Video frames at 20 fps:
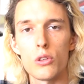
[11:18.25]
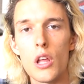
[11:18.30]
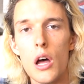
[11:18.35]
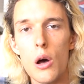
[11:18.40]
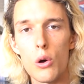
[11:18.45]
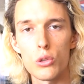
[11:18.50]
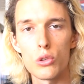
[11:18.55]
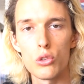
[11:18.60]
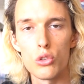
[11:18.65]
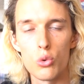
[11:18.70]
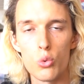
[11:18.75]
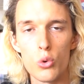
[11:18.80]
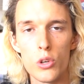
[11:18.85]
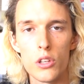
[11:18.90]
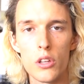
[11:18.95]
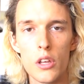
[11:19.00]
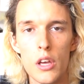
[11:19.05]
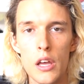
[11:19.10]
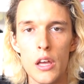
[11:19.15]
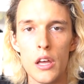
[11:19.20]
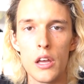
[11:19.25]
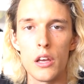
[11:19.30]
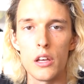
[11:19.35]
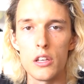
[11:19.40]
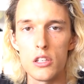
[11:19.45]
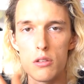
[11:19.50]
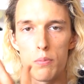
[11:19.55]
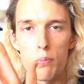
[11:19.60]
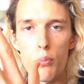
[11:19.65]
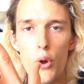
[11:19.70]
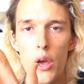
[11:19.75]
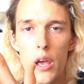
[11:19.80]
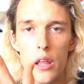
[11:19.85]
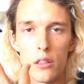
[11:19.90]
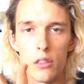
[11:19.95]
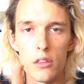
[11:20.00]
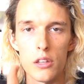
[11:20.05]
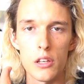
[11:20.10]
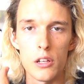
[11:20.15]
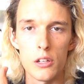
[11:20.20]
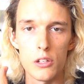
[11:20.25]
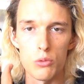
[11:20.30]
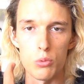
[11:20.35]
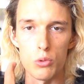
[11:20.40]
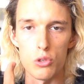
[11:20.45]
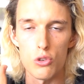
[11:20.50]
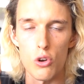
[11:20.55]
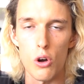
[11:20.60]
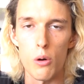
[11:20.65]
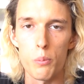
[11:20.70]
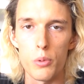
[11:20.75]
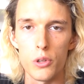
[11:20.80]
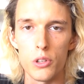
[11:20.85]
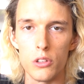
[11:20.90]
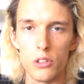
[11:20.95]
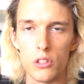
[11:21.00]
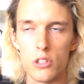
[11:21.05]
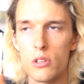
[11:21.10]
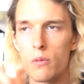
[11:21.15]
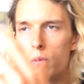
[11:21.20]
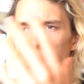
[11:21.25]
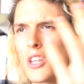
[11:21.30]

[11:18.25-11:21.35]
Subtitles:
on how to do it is brand deals with companies.